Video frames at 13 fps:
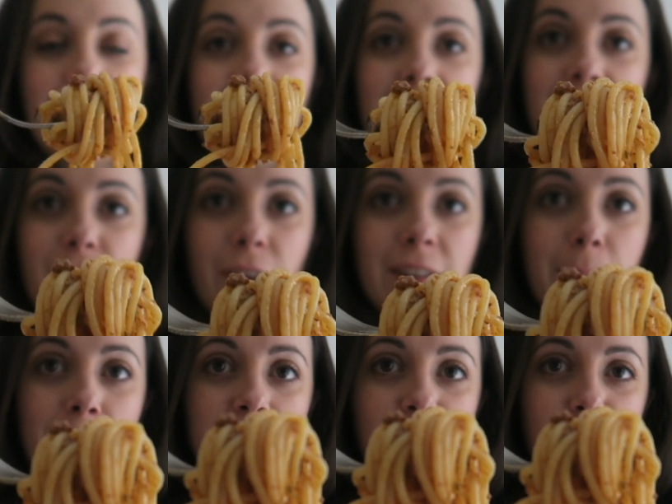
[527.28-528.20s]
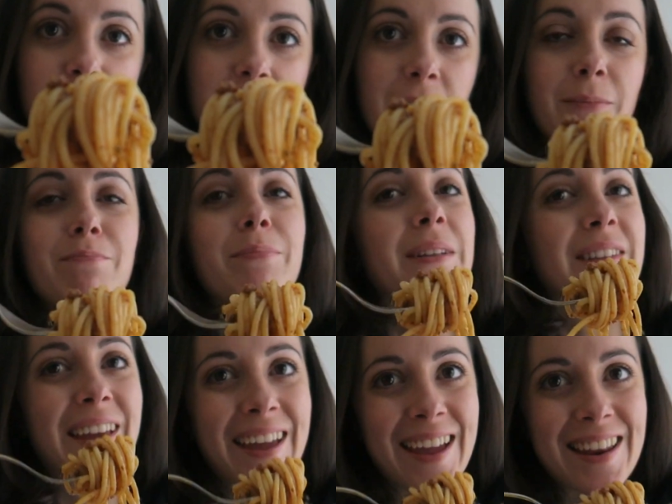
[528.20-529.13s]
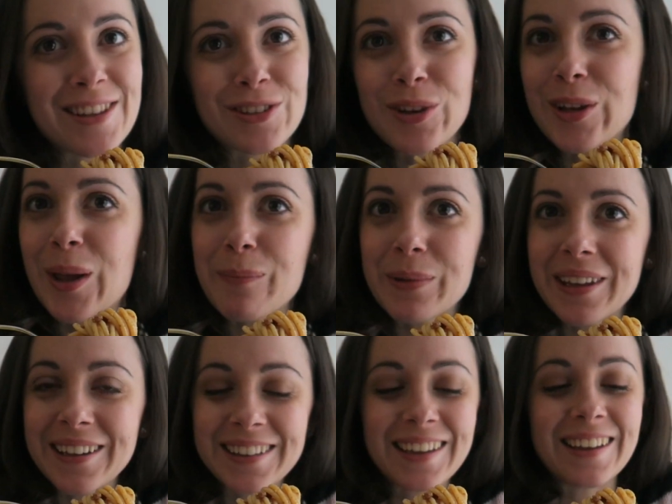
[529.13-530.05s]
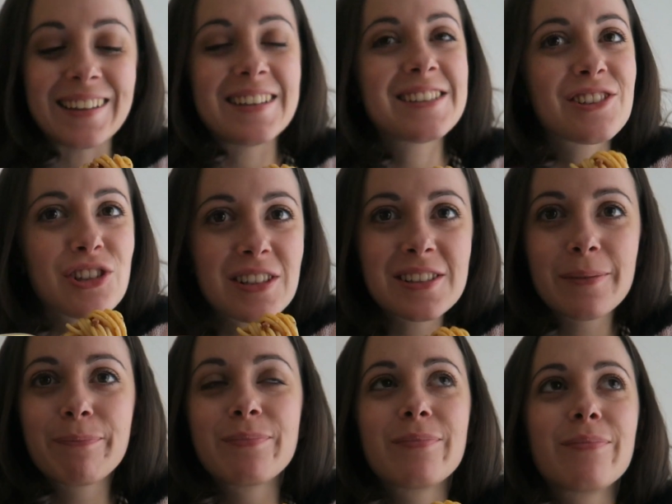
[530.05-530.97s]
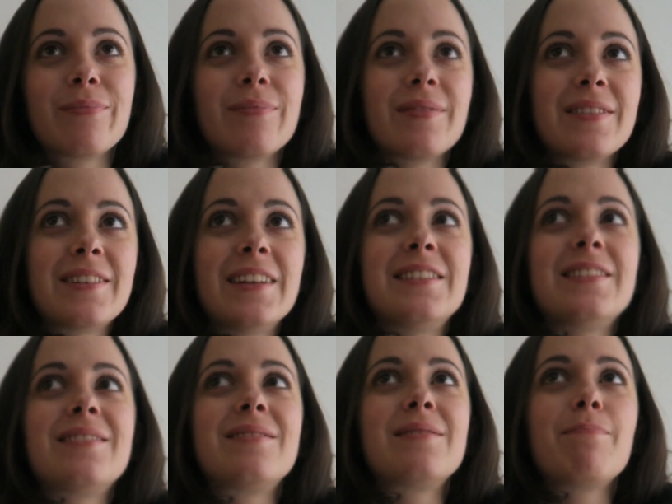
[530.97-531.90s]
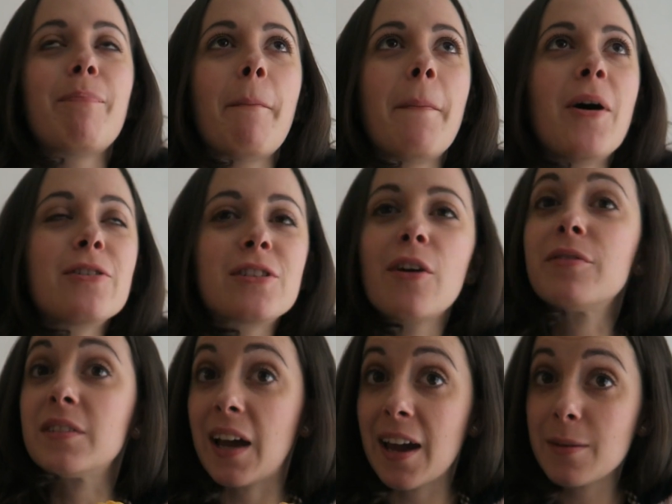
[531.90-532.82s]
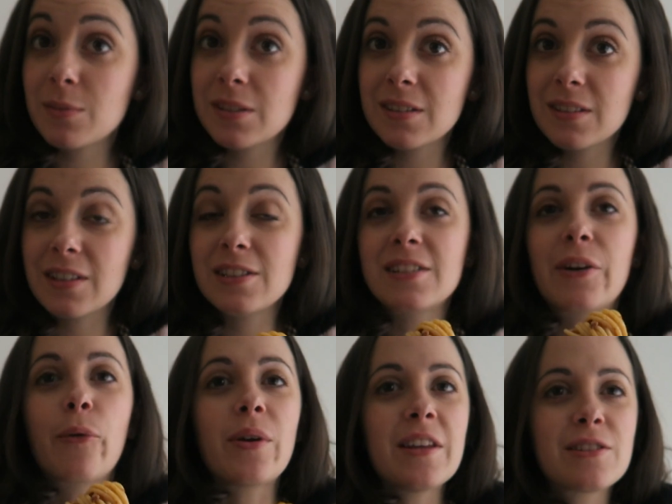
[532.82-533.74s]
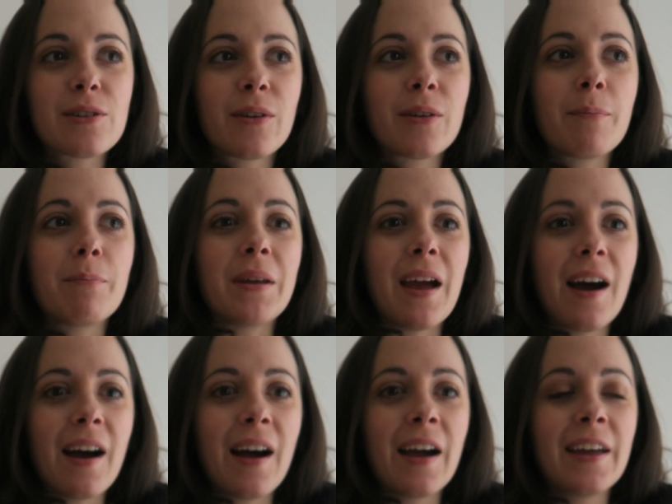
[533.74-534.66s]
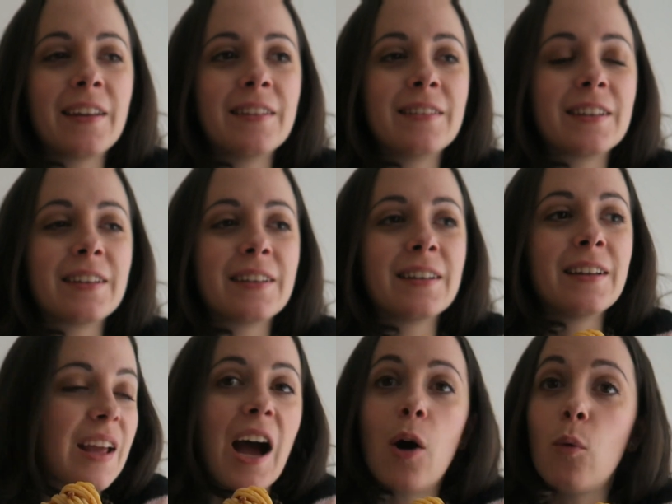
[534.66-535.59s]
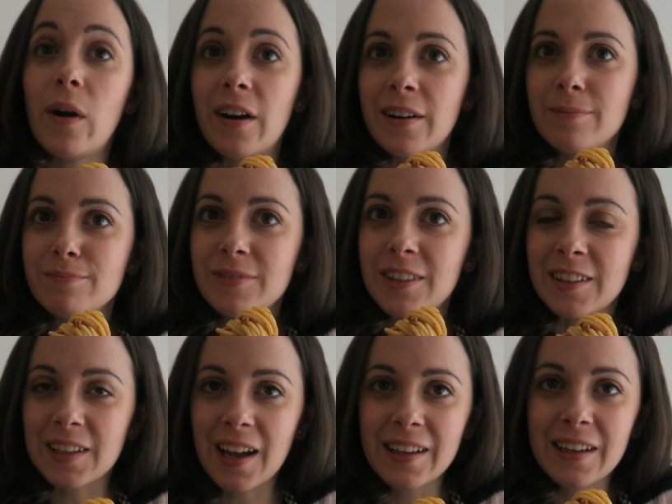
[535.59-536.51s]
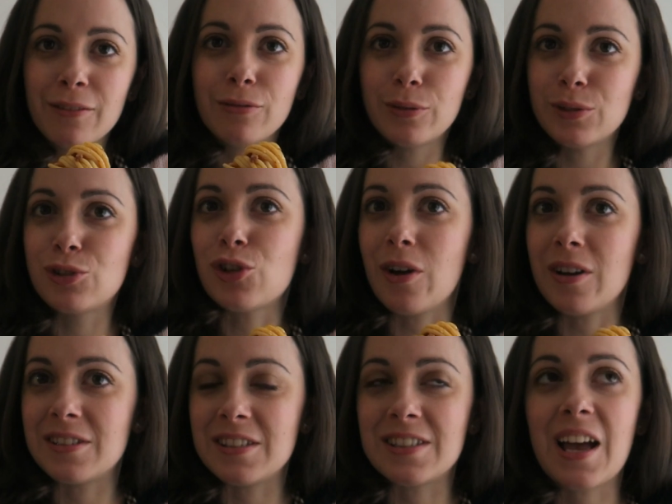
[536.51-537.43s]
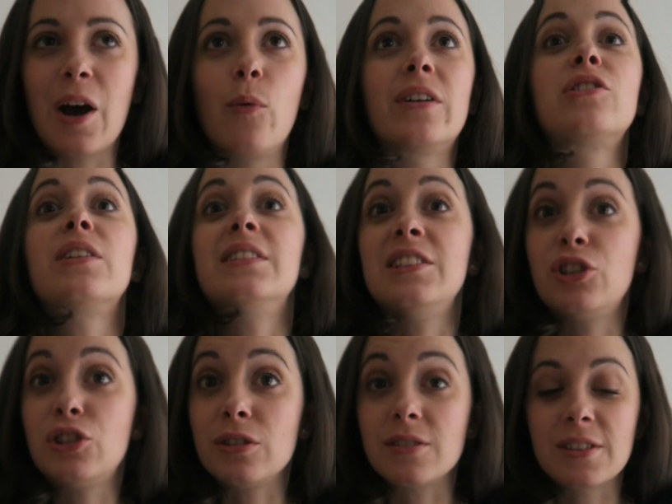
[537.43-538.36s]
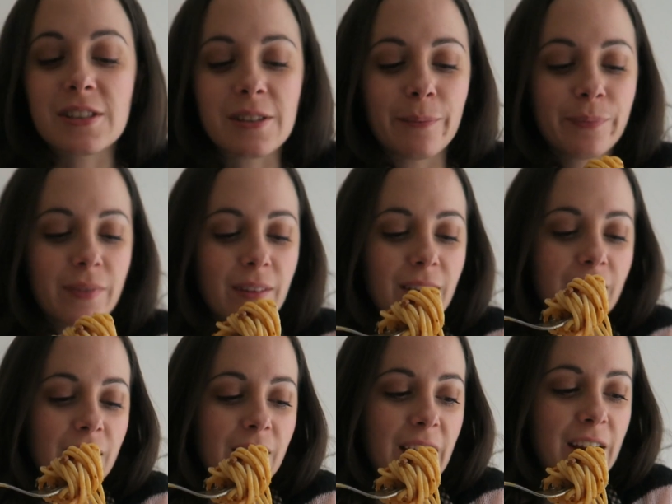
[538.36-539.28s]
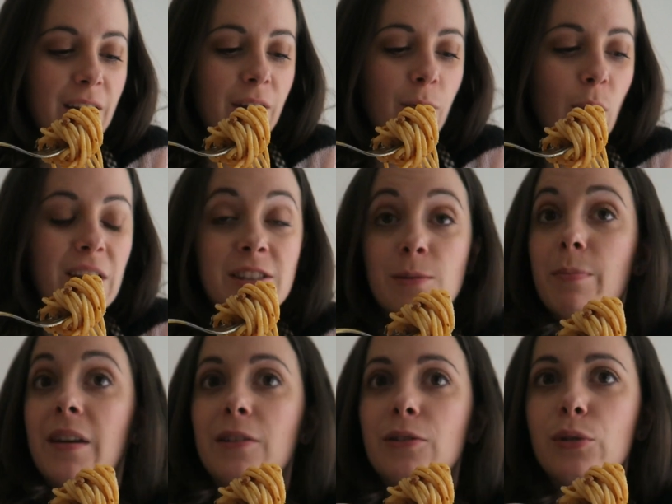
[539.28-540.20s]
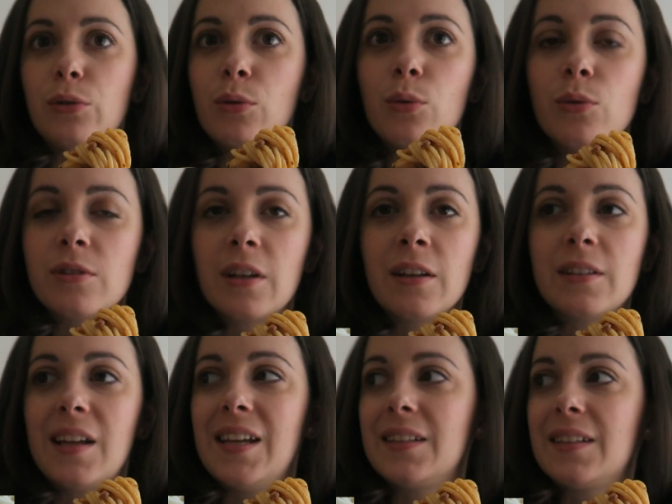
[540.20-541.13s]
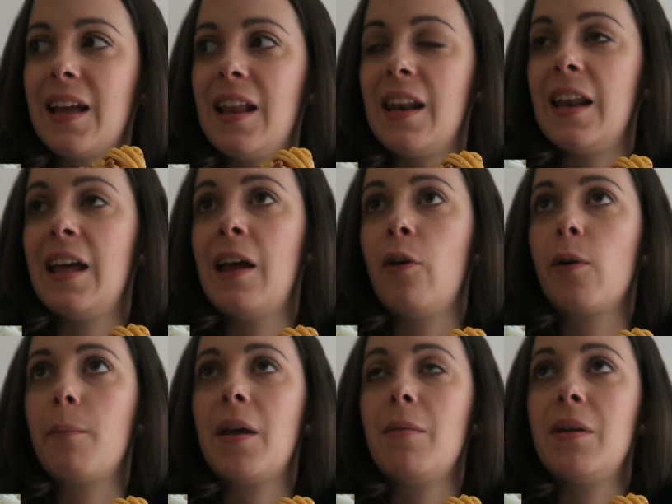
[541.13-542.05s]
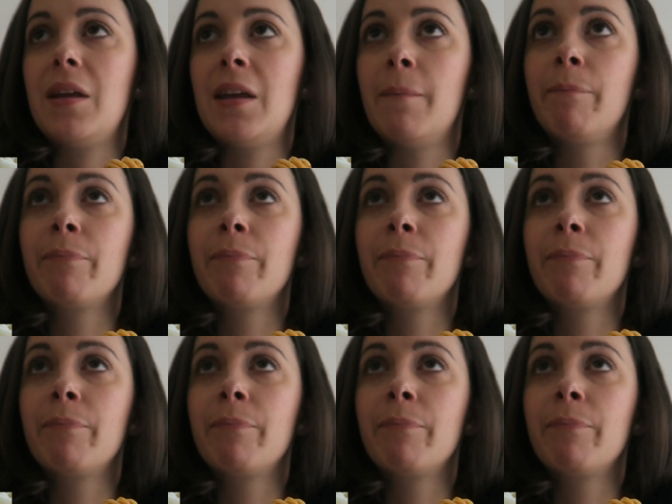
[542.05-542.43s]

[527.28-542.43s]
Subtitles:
and not that much here. But again, it's not a big deal, it's just that most of times there is a reason behind our Italian food choices, our traditions, like why it's better to use tagliatelle or maybe